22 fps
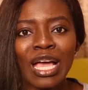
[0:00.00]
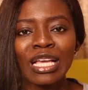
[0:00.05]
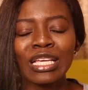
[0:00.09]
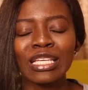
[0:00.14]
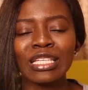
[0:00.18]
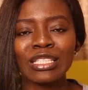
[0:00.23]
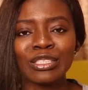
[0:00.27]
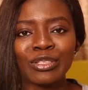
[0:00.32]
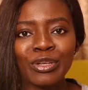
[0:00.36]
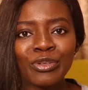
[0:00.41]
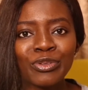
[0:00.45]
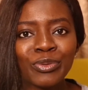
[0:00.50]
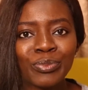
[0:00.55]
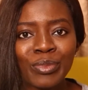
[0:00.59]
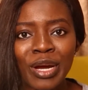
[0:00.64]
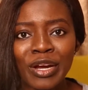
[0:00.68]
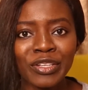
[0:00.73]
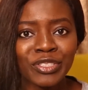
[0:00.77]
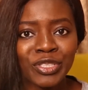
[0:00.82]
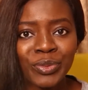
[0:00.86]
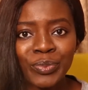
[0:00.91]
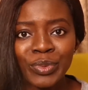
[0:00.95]
he's going to
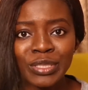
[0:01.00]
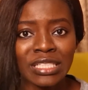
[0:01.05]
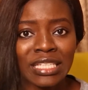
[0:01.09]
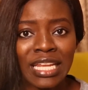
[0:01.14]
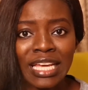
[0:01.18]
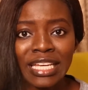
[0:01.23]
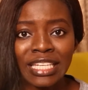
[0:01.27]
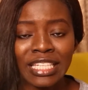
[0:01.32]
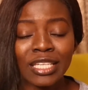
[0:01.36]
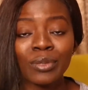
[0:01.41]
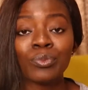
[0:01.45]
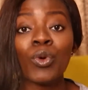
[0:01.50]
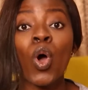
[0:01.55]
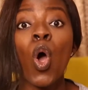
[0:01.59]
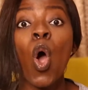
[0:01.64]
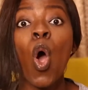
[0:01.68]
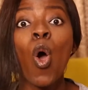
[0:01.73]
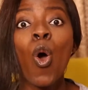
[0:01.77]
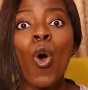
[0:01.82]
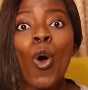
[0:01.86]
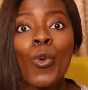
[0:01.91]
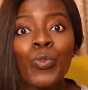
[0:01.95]
marry somebody like him,
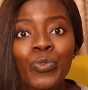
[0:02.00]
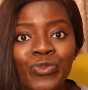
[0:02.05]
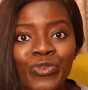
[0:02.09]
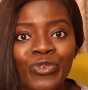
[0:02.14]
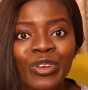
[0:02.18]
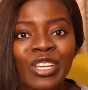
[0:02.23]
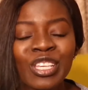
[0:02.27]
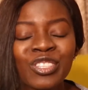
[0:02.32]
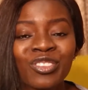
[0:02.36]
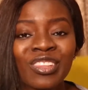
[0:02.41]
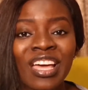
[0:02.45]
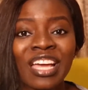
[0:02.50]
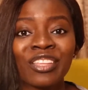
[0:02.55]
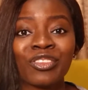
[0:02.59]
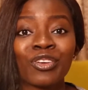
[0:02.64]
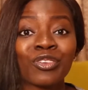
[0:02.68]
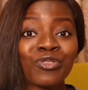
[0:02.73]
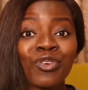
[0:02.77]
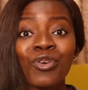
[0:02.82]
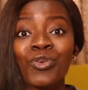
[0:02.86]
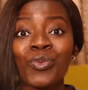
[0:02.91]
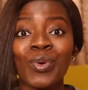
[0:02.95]
hopefully, so that it
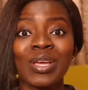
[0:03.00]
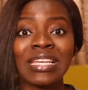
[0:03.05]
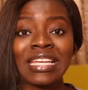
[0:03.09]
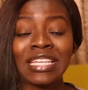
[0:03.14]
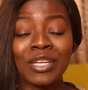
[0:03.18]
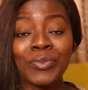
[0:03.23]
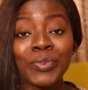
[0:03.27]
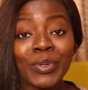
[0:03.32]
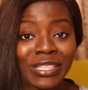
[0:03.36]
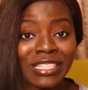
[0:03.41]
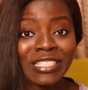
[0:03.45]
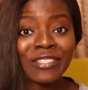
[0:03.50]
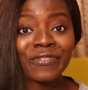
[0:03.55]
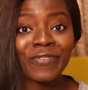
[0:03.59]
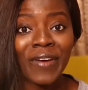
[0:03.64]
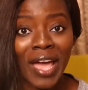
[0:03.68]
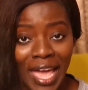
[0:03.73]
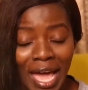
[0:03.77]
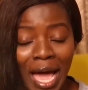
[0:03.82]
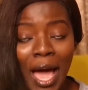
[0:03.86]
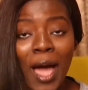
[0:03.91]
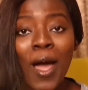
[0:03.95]
does not quench anybody's
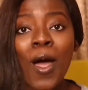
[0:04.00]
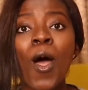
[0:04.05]
fire.